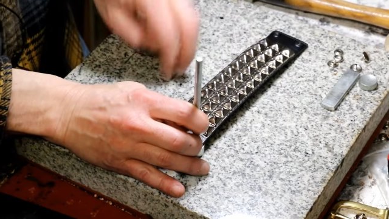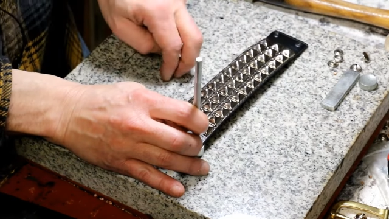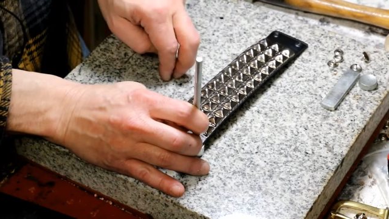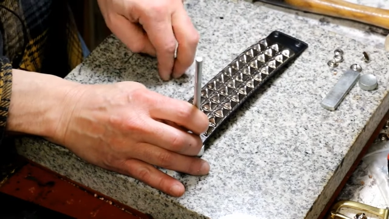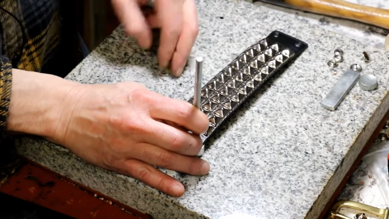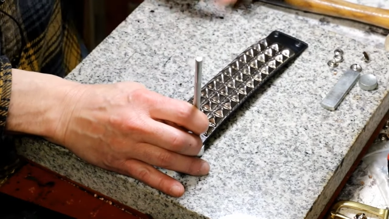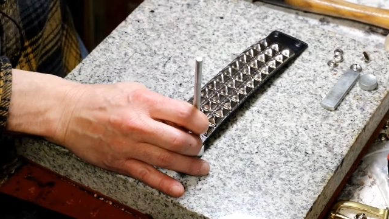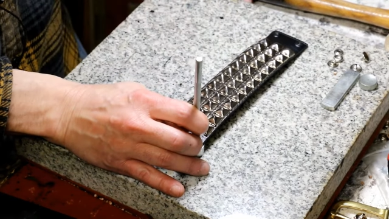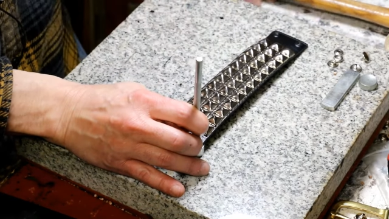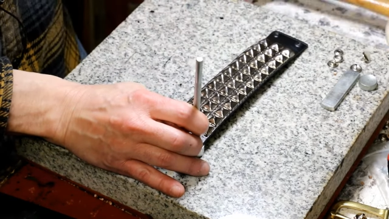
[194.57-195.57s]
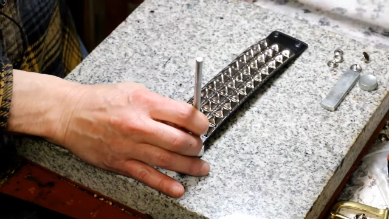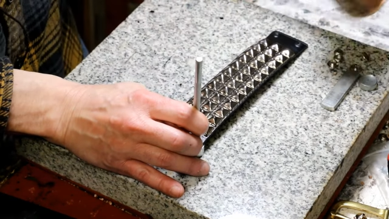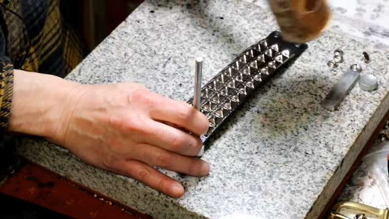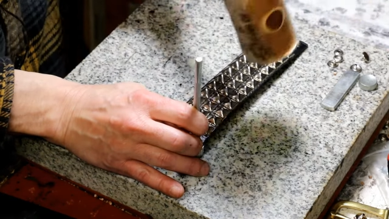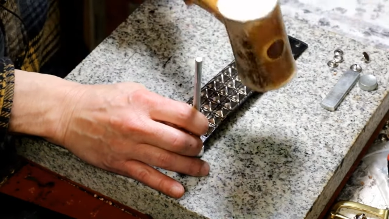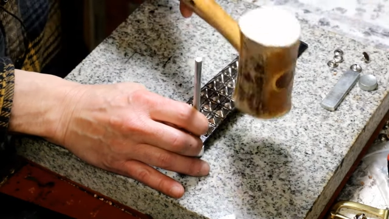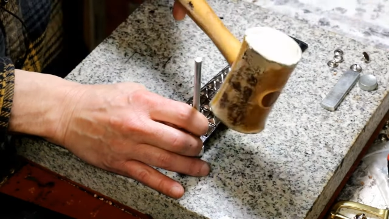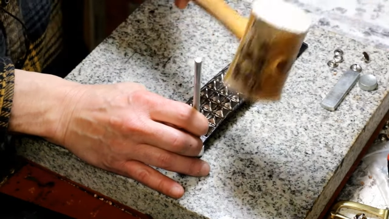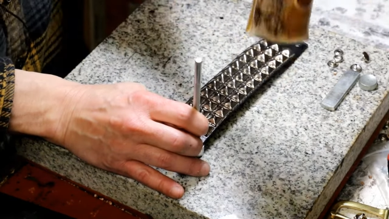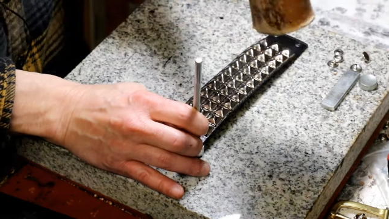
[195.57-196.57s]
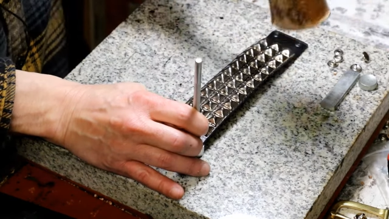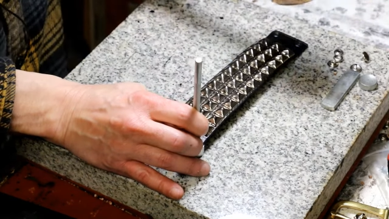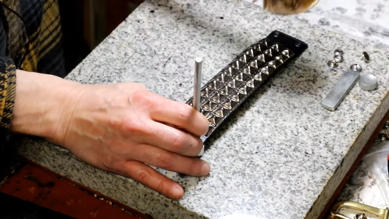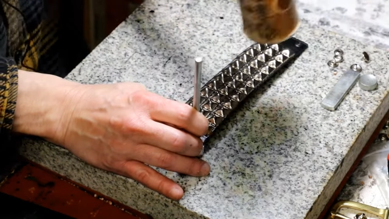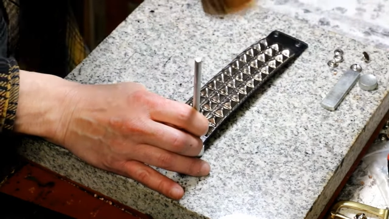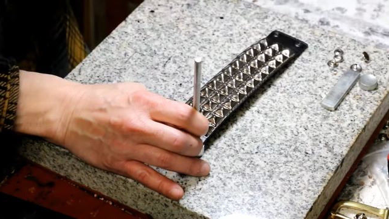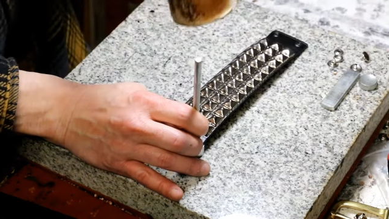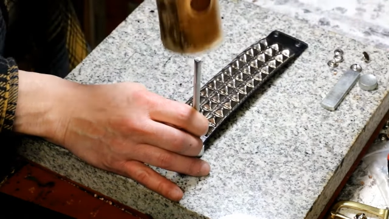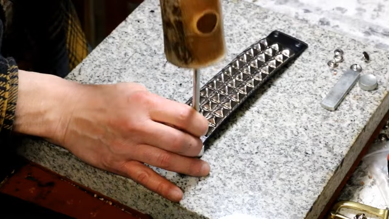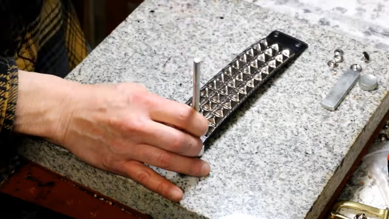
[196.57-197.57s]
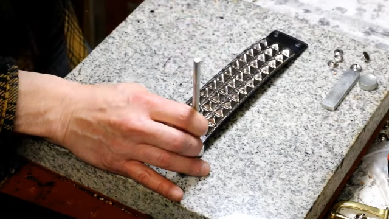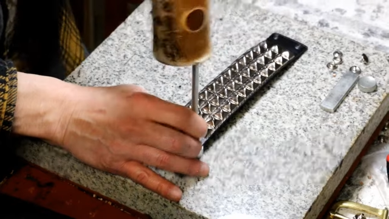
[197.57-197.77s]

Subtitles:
(no speaker visible)